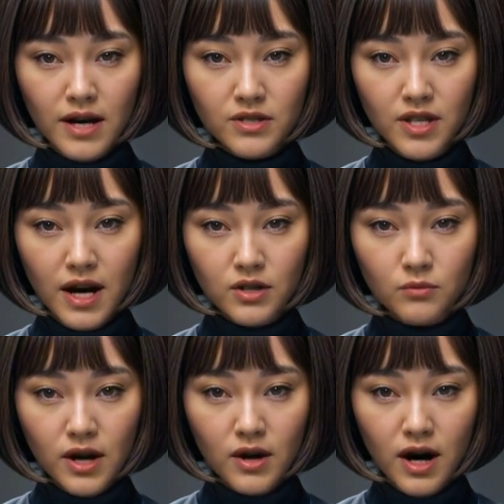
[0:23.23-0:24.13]
and search
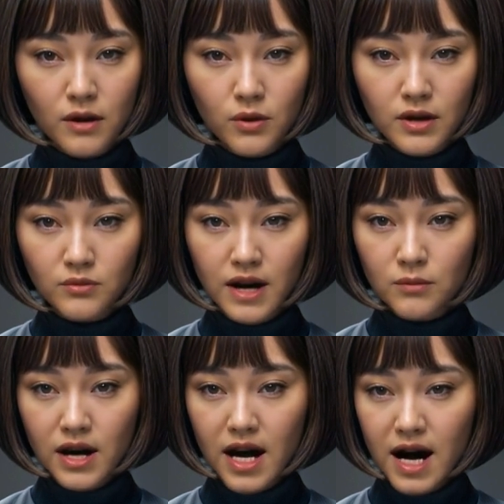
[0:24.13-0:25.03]
for
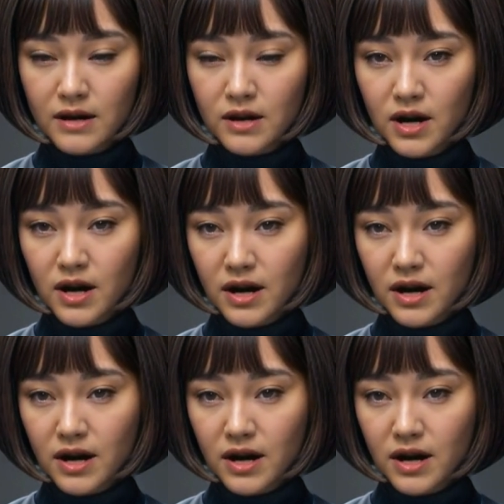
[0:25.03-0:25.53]
OpenVPN.